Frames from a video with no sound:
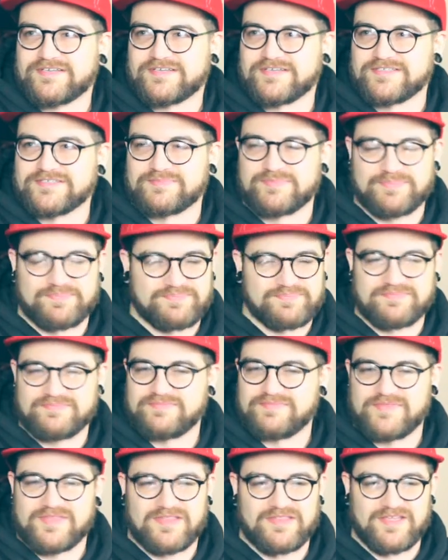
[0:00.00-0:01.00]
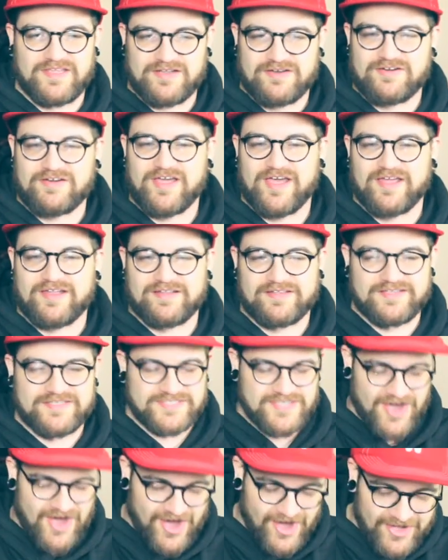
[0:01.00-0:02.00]
because the internet
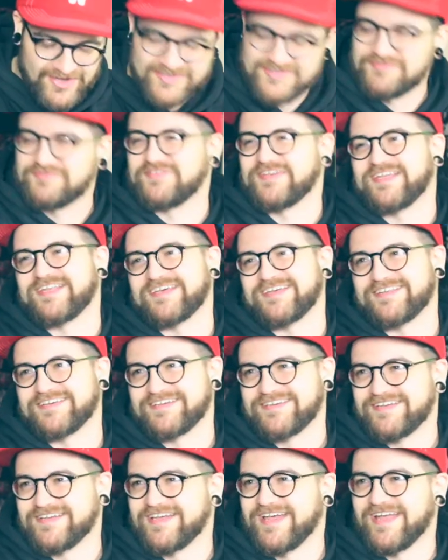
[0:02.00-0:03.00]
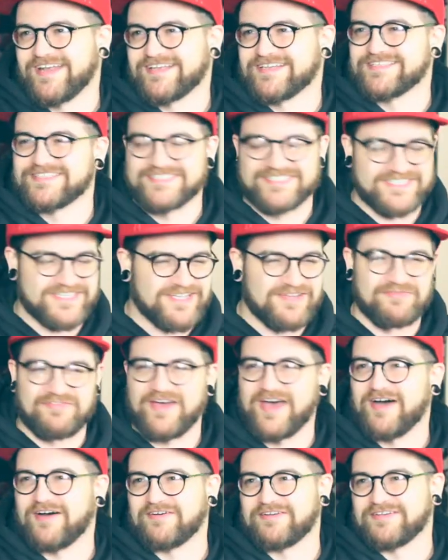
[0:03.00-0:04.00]
is undefeated and can sniff
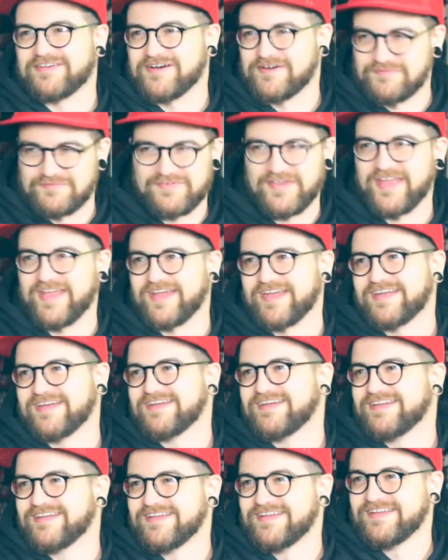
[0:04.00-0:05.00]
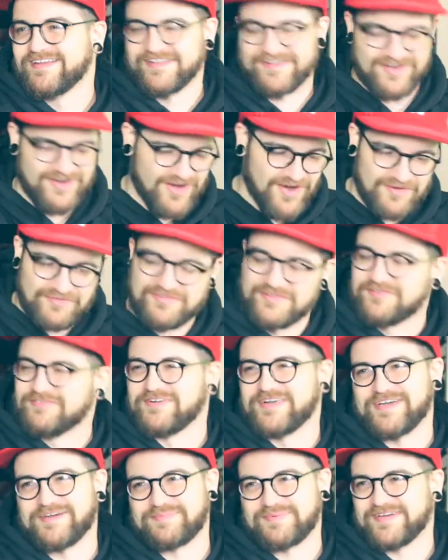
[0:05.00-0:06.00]
out a fake off the
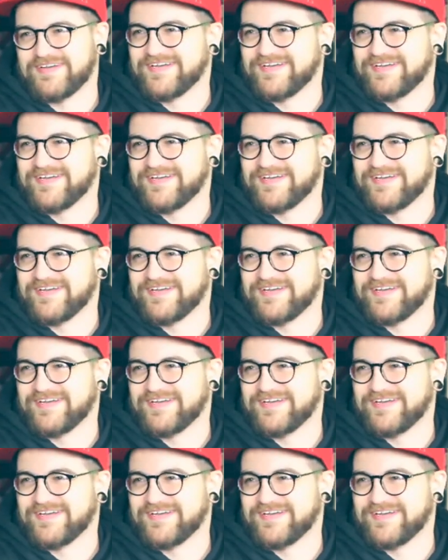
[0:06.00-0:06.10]
rip.